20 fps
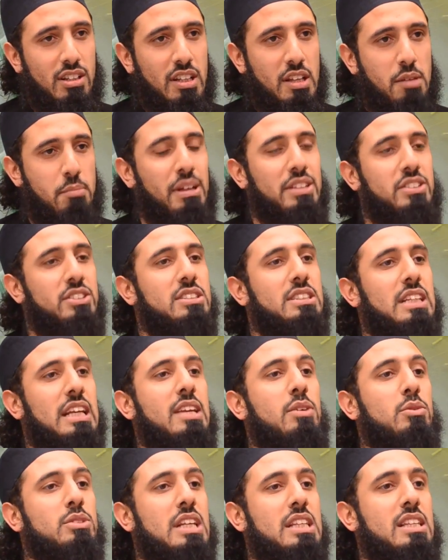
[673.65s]
he mentions that
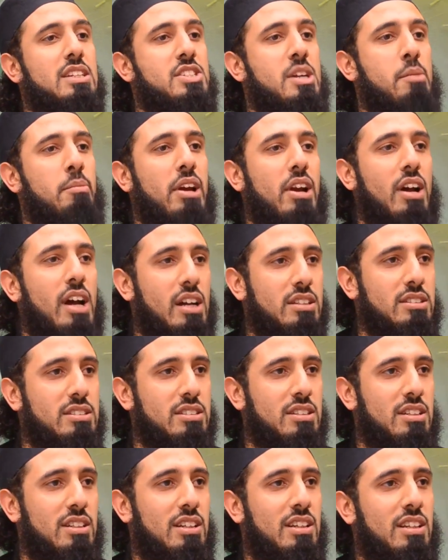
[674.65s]
he was at the Jamarat
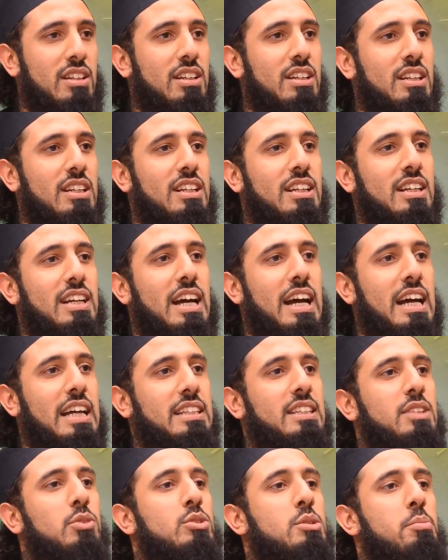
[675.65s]

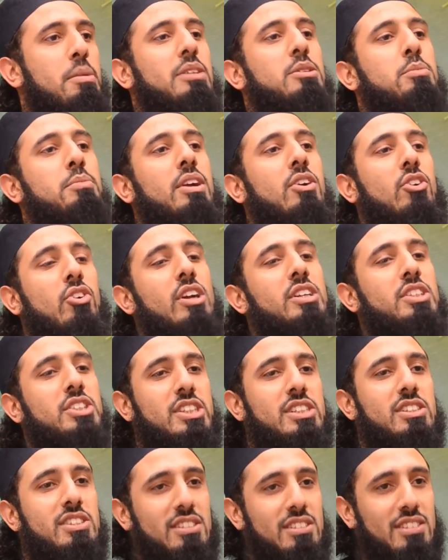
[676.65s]
and he was about to be
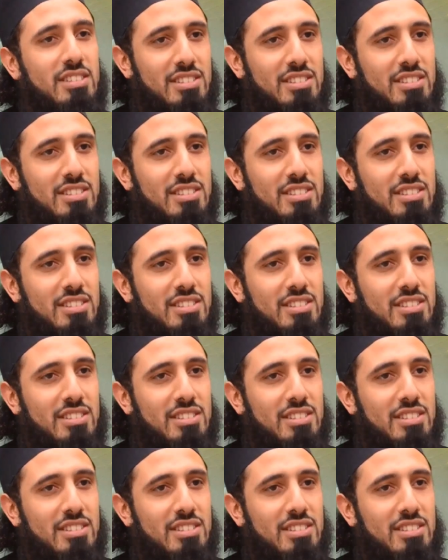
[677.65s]
crushed.